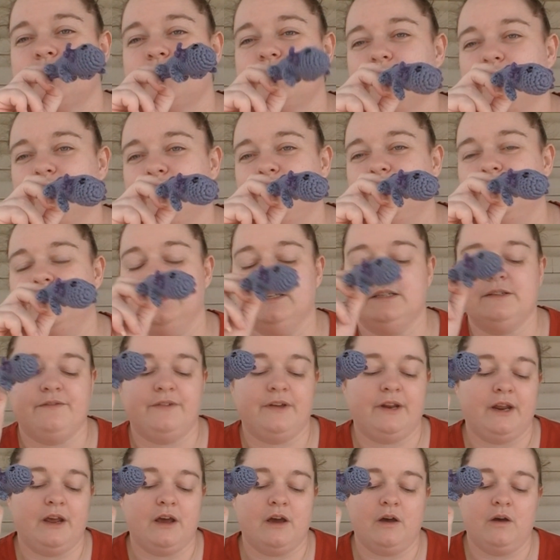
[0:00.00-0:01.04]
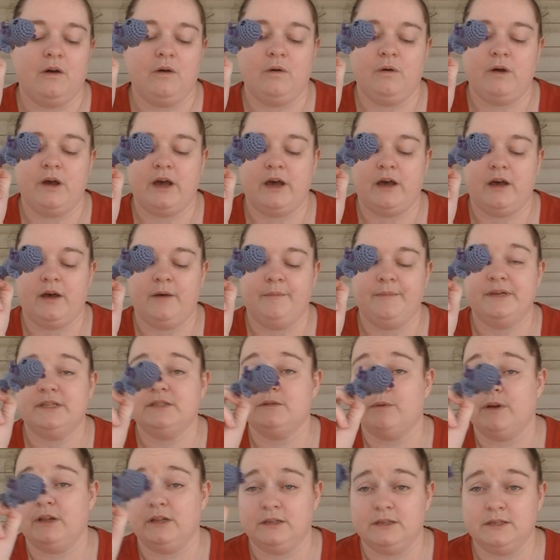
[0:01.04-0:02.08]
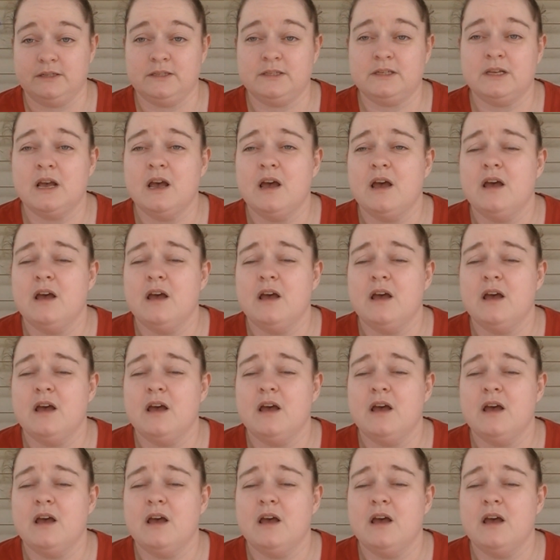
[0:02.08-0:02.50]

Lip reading: shown in this video, as well as